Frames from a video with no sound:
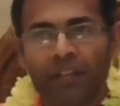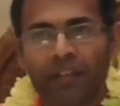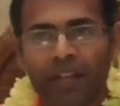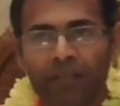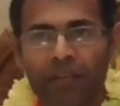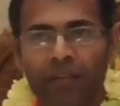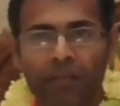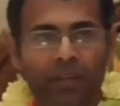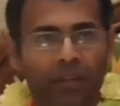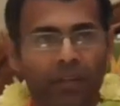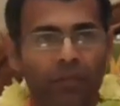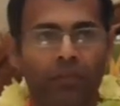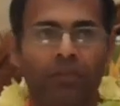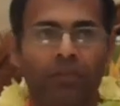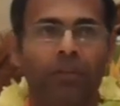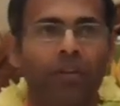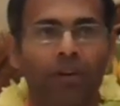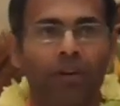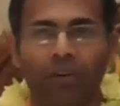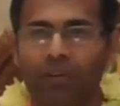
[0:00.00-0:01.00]
Everybody
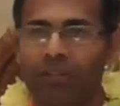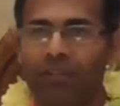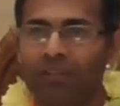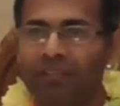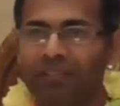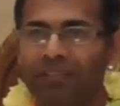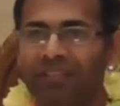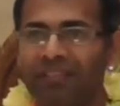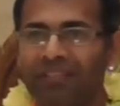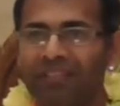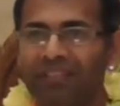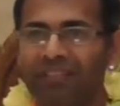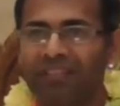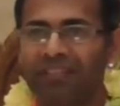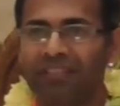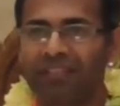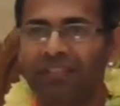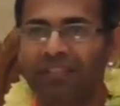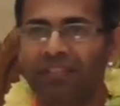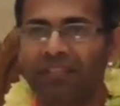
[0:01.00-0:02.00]
knows the law.
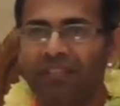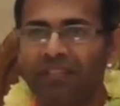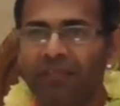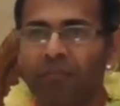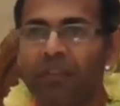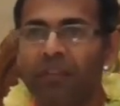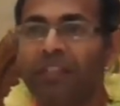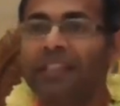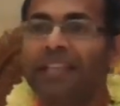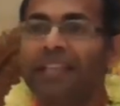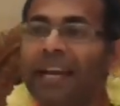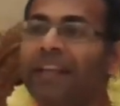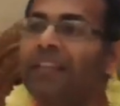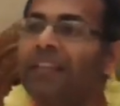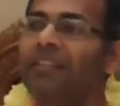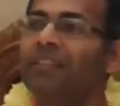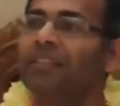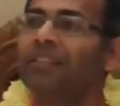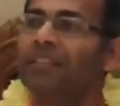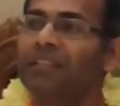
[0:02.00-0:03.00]
But
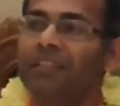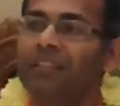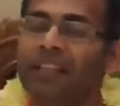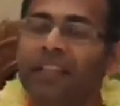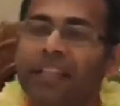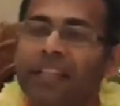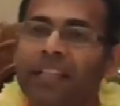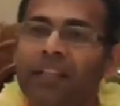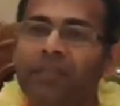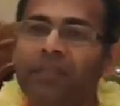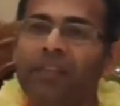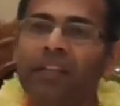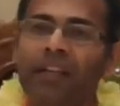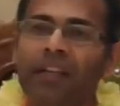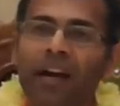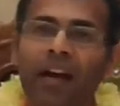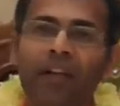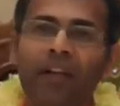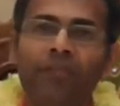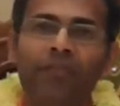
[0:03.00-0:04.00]
yet, even
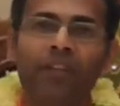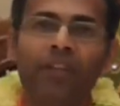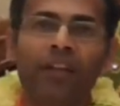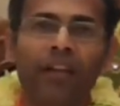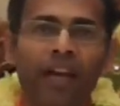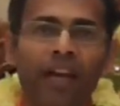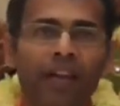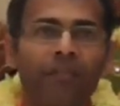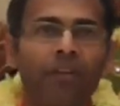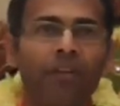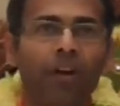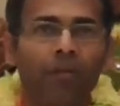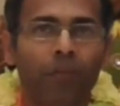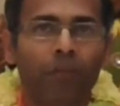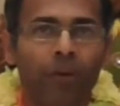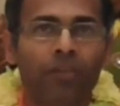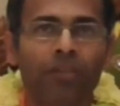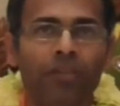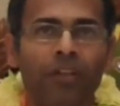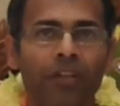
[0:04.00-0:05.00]
after having
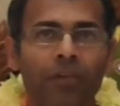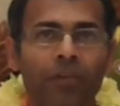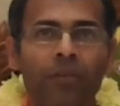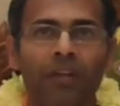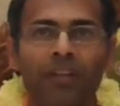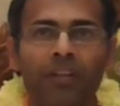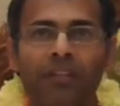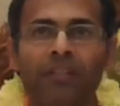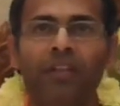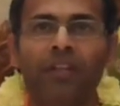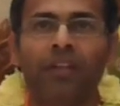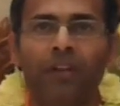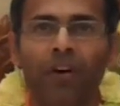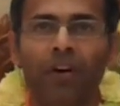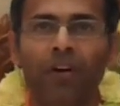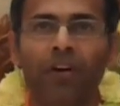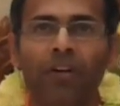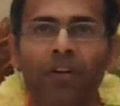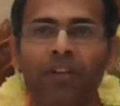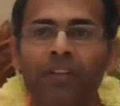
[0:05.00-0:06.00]
opportunity to understand
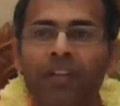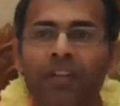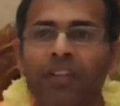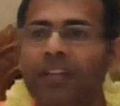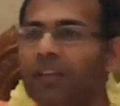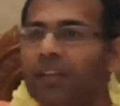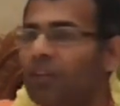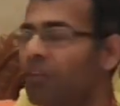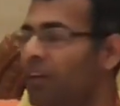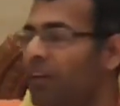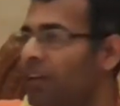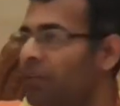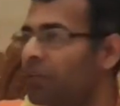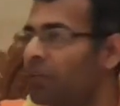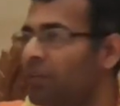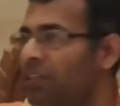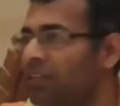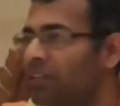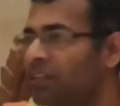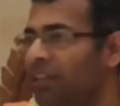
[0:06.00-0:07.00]
law, they are not trying
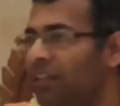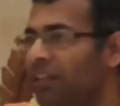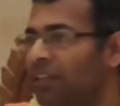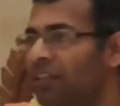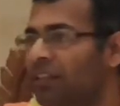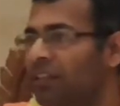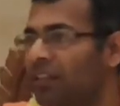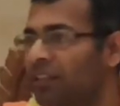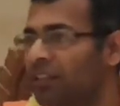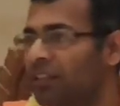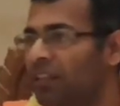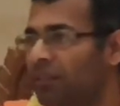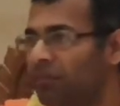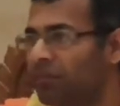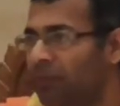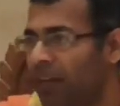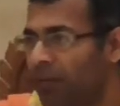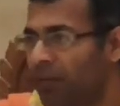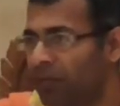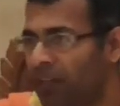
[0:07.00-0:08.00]
to understand. They are,
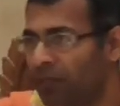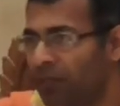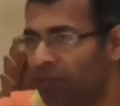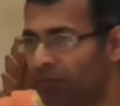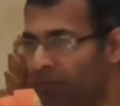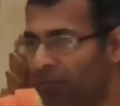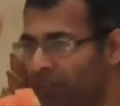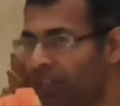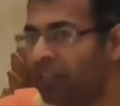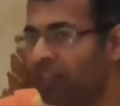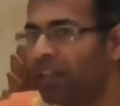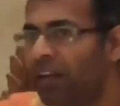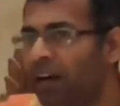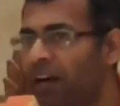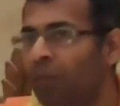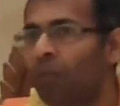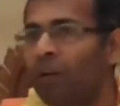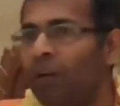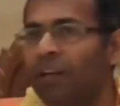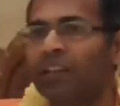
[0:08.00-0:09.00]
by their will, they
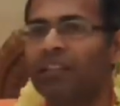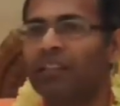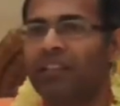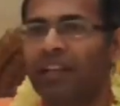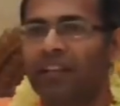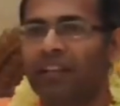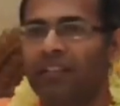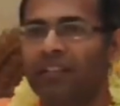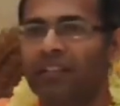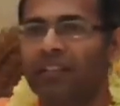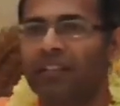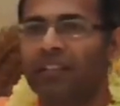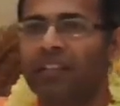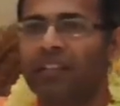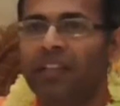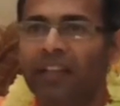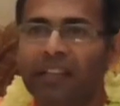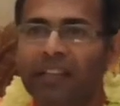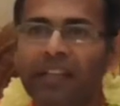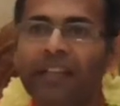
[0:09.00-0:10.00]
are avoiding that.
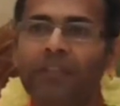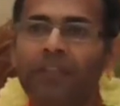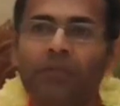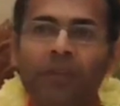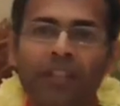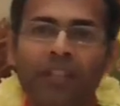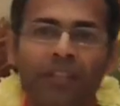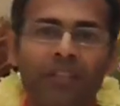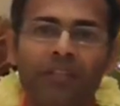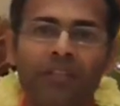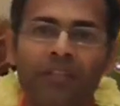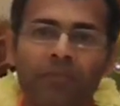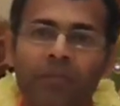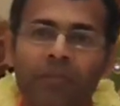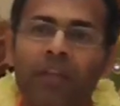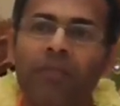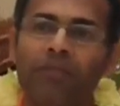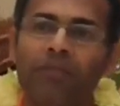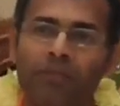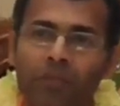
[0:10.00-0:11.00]
And that's where the sin
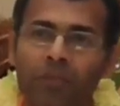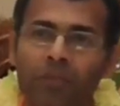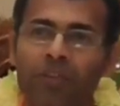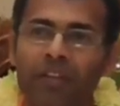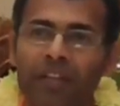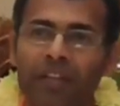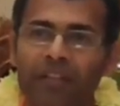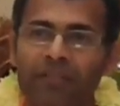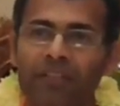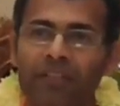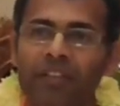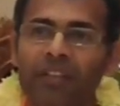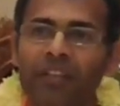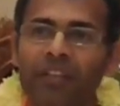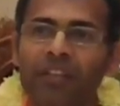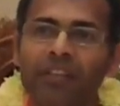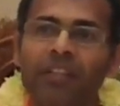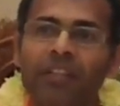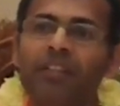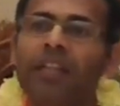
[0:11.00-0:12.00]
becomes more grave.
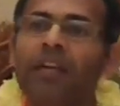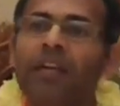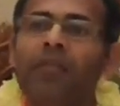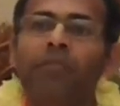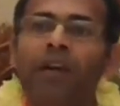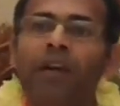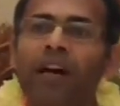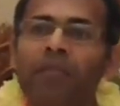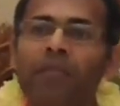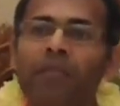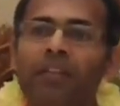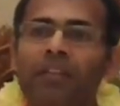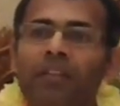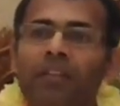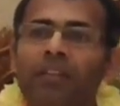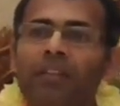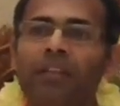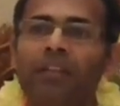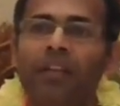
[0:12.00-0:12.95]
Just like a Brahman,